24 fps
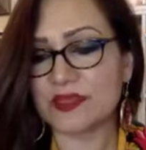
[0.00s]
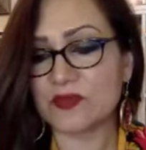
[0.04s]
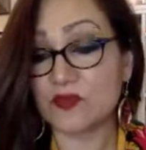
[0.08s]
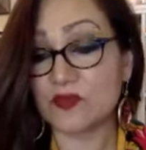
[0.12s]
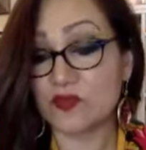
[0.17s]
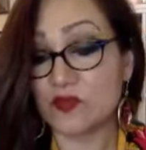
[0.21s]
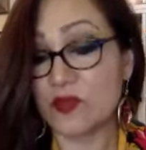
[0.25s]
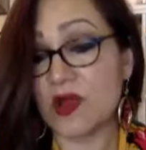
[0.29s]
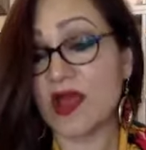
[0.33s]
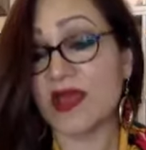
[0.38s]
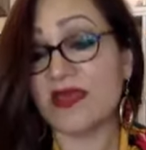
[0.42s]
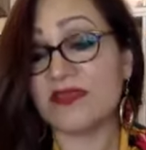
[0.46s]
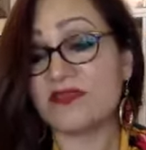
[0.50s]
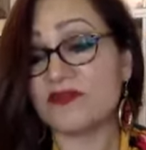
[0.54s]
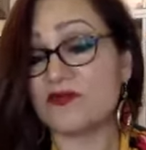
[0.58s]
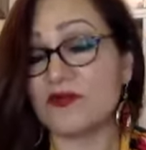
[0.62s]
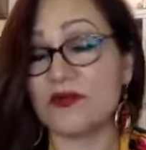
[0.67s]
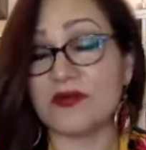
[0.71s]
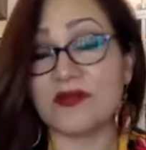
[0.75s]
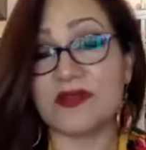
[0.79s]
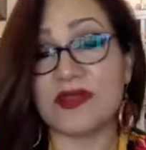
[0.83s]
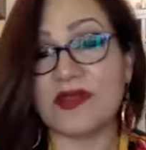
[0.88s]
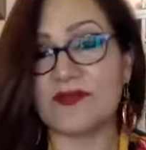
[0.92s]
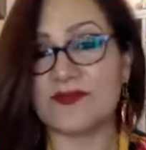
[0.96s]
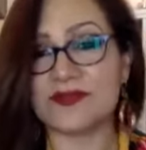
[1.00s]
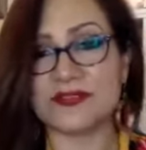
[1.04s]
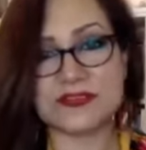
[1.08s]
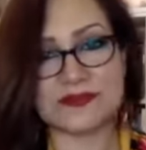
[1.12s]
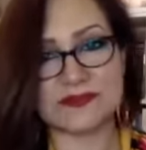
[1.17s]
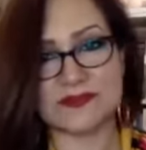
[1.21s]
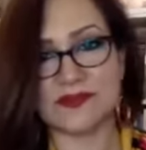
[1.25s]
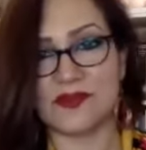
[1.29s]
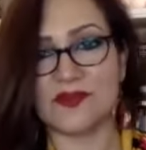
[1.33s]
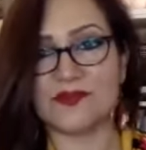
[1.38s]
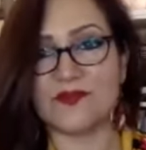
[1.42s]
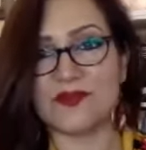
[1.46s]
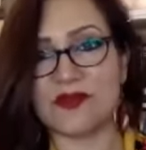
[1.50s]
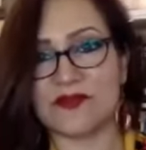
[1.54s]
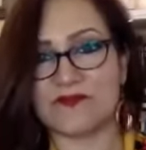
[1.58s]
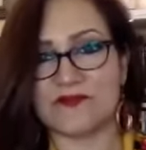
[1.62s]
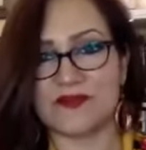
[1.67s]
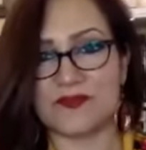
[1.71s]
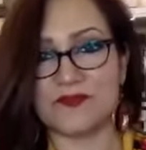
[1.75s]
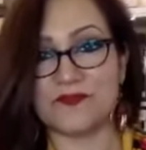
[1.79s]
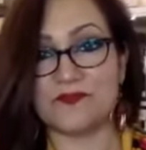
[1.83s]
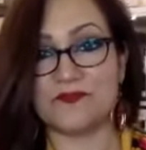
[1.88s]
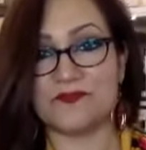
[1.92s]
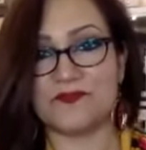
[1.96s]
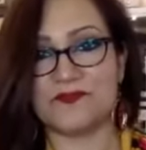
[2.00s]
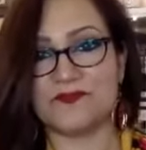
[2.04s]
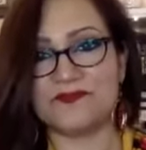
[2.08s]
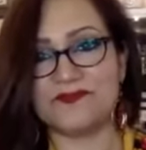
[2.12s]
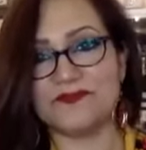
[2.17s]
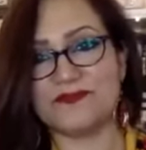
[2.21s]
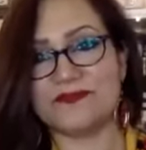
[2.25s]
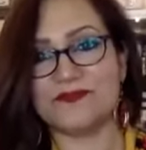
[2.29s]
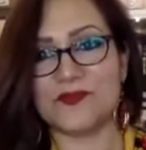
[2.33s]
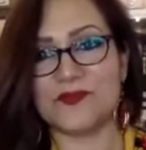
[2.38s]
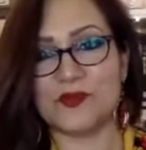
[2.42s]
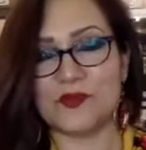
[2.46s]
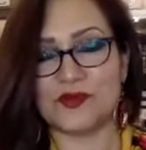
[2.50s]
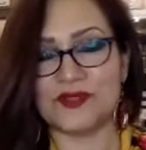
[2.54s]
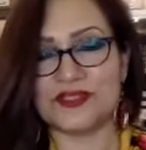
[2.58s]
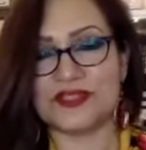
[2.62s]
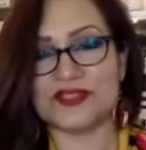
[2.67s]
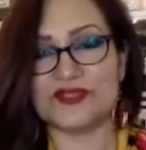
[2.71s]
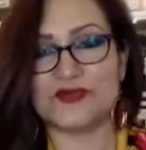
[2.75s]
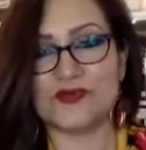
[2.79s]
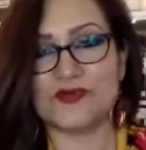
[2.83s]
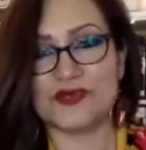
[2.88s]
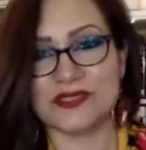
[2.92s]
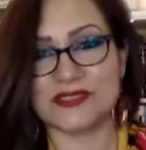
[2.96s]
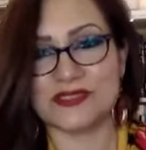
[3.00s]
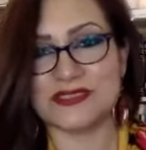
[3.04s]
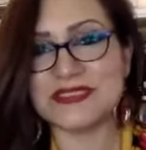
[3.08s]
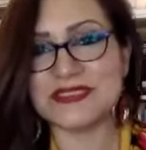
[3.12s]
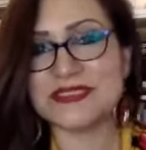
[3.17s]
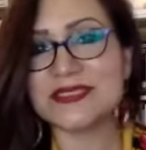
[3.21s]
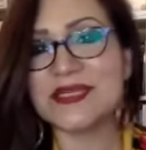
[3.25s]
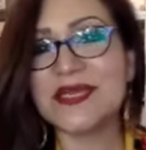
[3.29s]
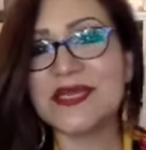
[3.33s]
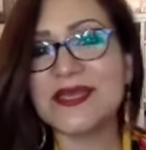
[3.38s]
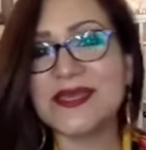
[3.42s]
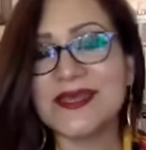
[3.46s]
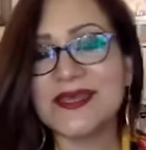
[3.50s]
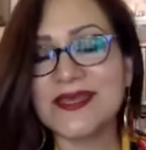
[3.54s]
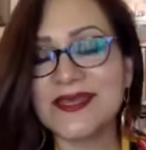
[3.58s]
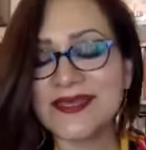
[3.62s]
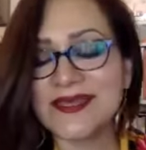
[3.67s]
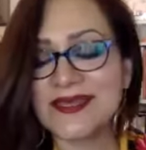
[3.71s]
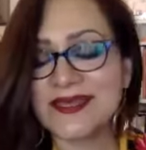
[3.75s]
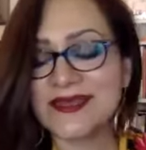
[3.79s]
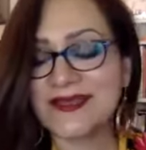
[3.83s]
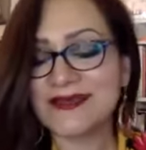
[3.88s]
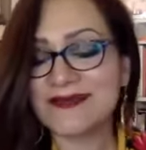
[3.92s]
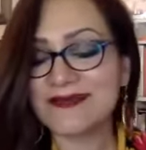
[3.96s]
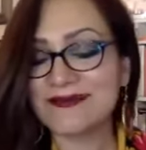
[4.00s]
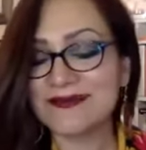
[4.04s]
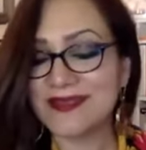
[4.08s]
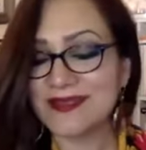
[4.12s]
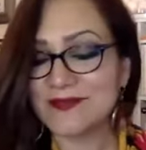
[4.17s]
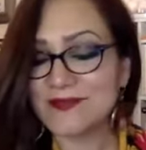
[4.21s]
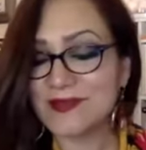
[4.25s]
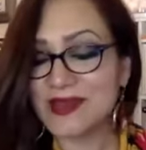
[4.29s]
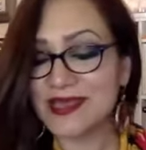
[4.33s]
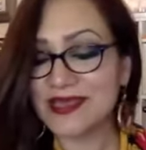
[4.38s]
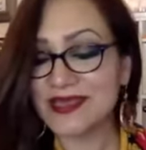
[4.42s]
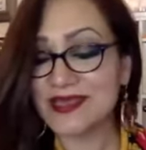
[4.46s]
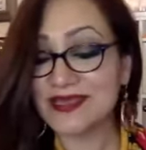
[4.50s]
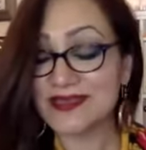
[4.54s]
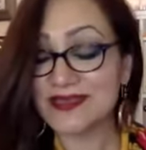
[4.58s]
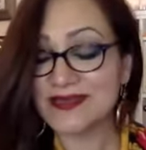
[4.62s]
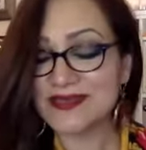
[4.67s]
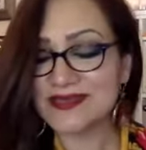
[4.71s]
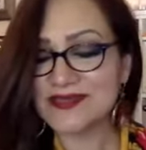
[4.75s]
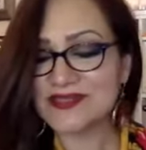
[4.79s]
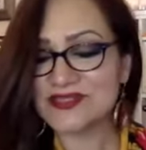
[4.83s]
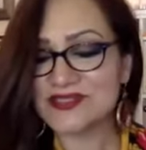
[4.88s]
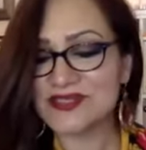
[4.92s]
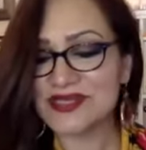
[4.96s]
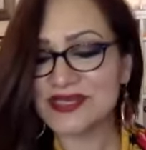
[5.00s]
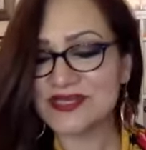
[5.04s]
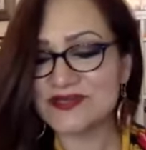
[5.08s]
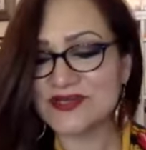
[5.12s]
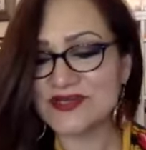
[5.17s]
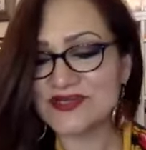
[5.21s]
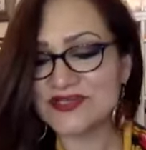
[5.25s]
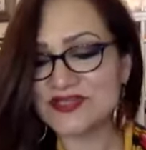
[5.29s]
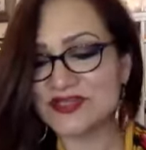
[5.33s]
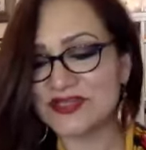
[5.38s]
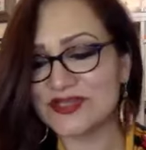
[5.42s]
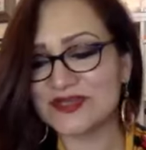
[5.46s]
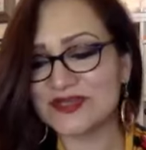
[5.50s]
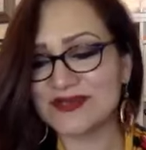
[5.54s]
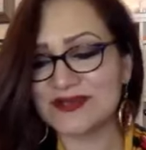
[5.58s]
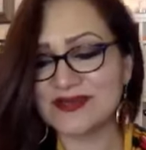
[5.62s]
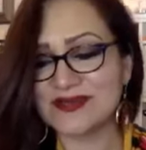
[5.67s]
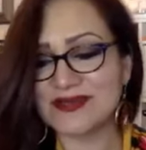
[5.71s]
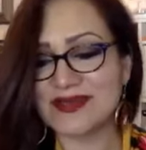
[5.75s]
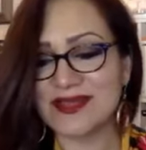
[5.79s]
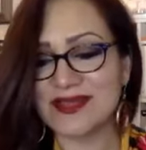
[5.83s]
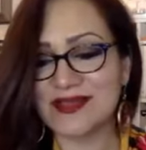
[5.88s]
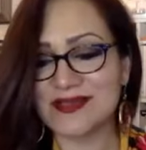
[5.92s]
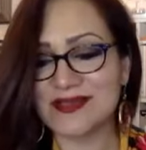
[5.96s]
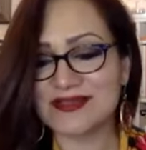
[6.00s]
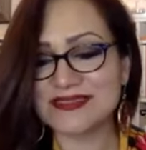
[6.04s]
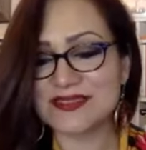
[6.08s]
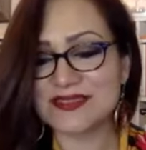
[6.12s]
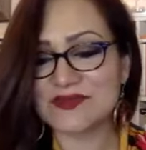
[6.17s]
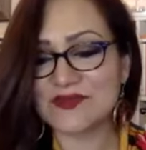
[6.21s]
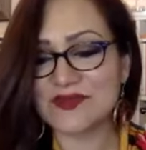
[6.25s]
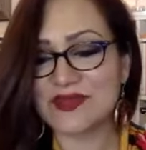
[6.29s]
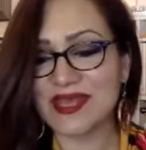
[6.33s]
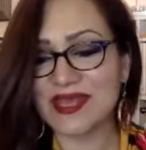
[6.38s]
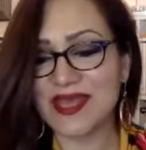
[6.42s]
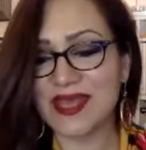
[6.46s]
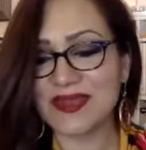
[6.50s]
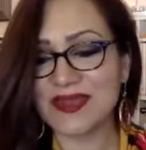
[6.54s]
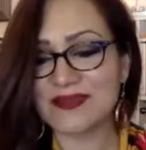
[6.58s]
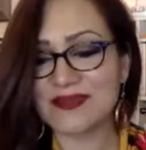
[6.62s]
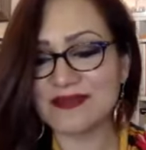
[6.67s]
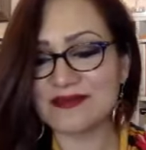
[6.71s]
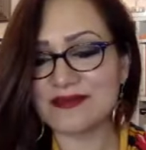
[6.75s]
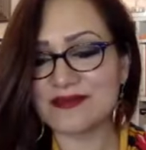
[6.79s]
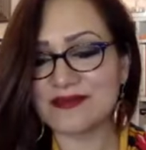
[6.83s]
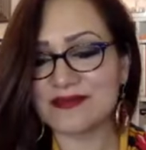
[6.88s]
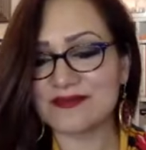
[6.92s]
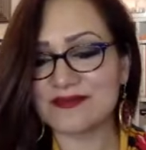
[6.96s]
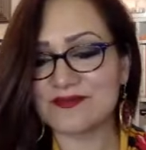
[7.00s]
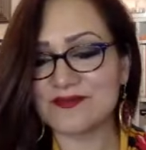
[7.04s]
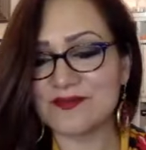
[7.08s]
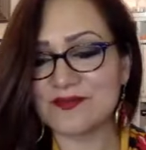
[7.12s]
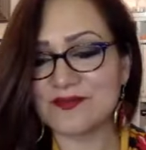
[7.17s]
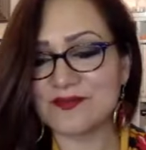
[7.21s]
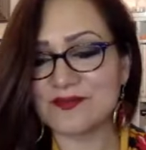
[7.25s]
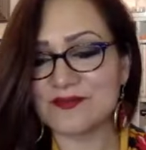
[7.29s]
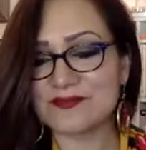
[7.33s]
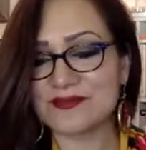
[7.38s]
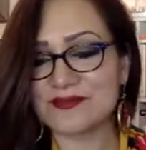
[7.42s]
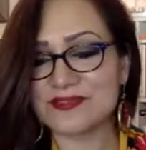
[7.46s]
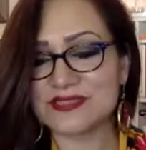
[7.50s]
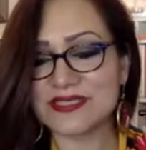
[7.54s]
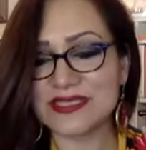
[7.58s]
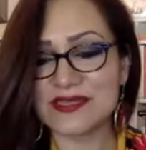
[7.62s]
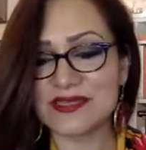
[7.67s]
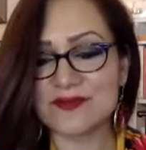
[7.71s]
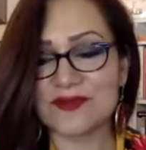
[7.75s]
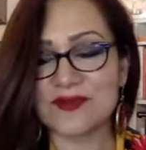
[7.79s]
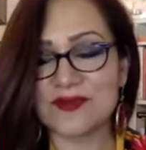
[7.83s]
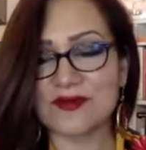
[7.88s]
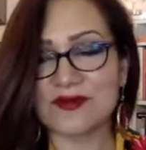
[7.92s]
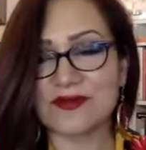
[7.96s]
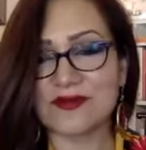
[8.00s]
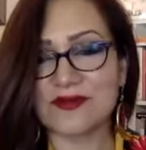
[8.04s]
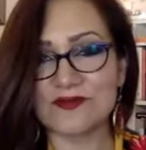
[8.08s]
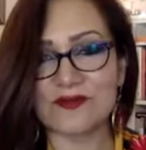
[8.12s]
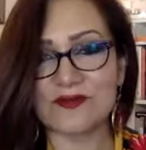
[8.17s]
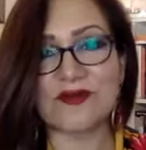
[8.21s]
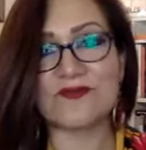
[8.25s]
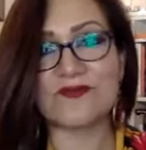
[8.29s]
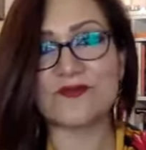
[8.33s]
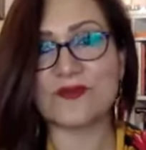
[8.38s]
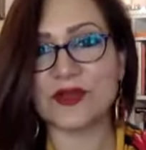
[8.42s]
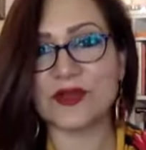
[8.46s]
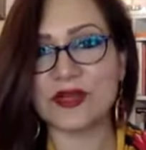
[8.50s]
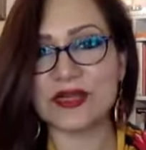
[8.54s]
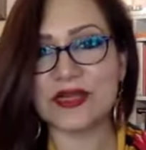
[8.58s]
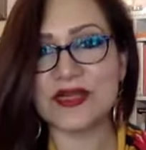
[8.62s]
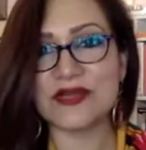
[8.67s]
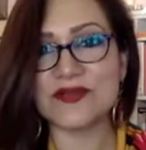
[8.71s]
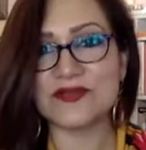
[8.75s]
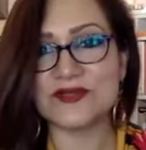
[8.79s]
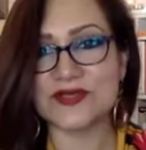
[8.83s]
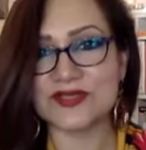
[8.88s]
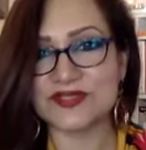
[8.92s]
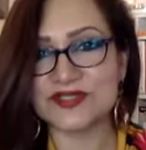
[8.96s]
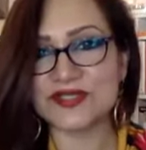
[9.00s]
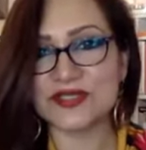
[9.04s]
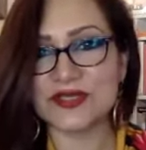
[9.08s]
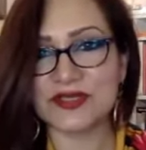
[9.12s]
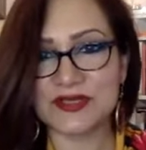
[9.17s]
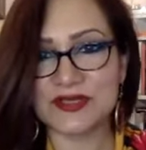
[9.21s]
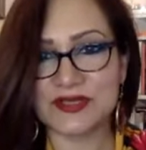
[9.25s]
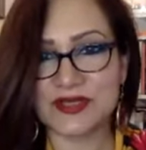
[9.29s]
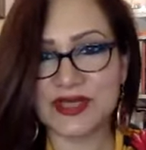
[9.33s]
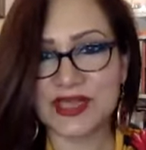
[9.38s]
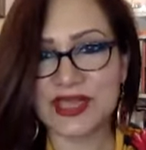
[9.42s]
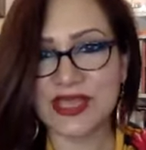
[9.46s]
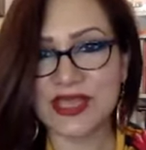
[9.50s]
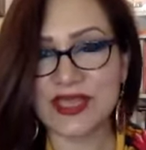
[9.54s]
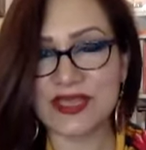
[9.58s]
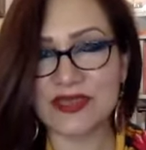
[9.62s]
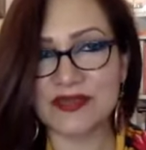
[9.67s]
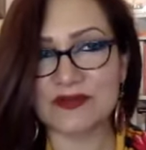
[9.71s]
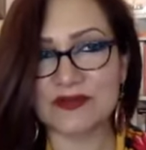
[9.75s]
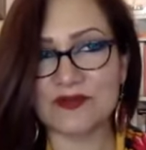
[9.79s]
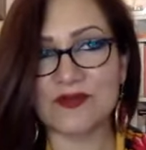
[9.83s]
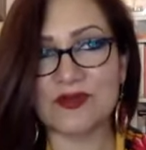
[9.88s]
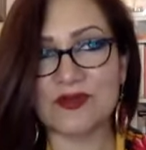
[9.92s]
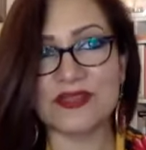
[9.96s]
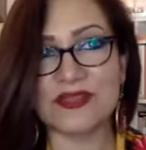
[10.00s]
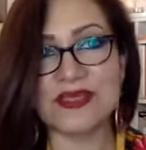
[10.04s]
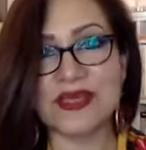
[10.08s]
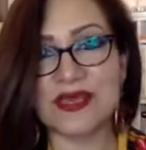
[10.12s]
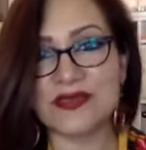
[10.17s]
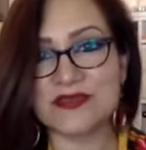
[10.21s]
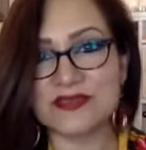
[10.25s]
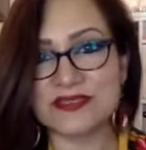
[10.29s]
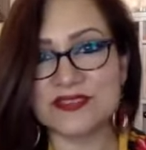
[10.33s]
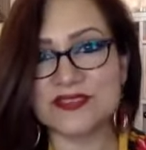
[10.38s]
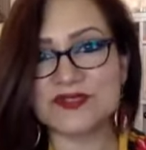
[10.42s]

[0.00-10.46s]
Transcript: who I thought I was, you know, one of the good students in my English literature class, and we had a day about on world literature, and all the other